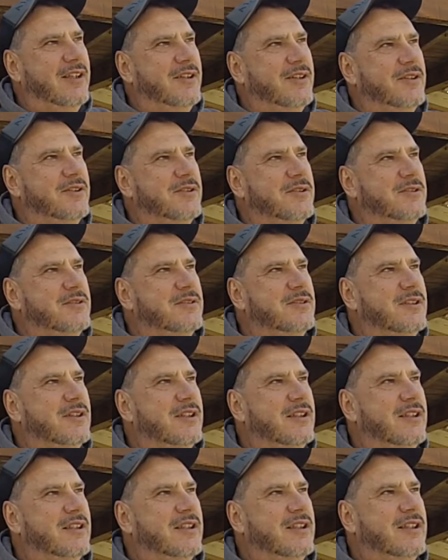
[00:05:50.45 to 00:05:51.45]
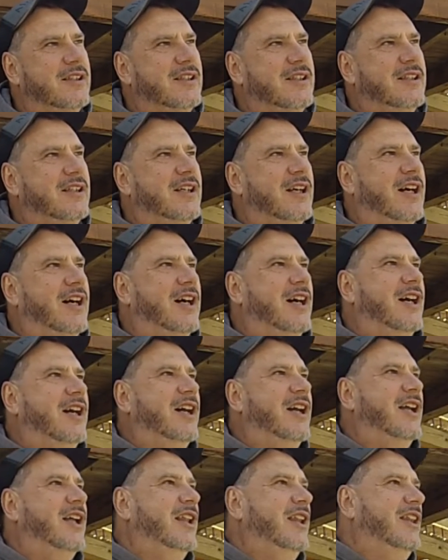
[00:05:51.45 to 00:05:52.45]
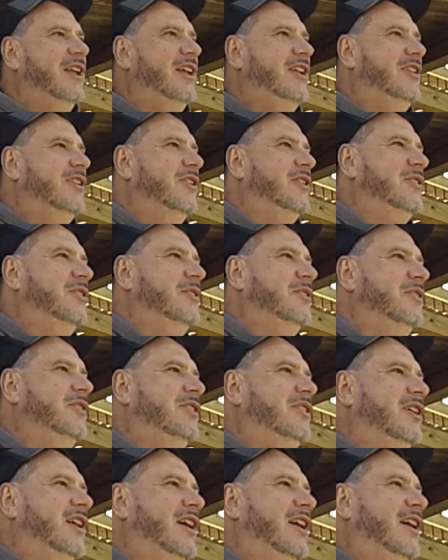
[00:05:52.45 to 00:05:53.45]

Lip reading: new. They don't.